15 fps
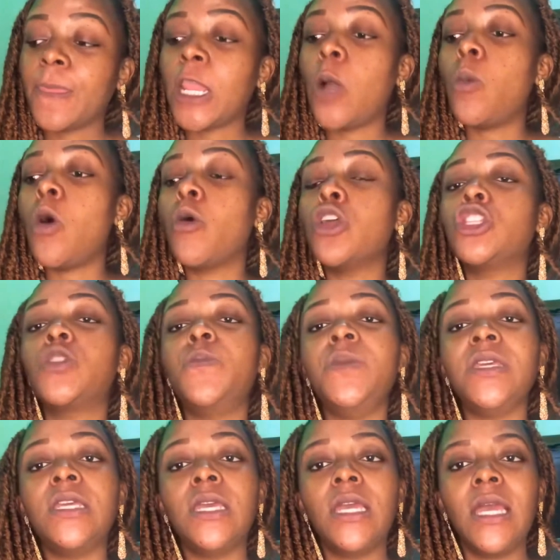
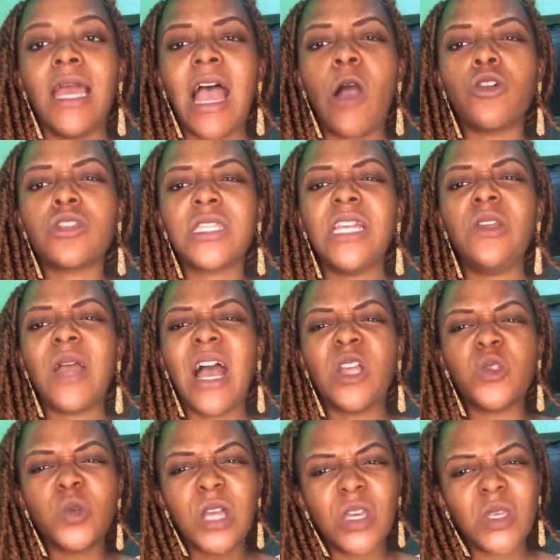I'll tell you how
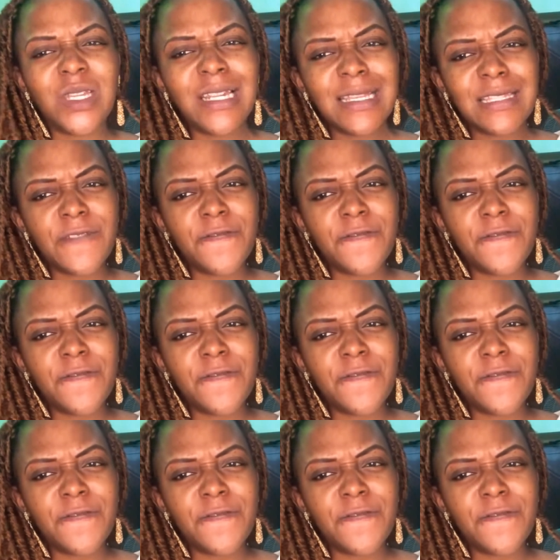to calculate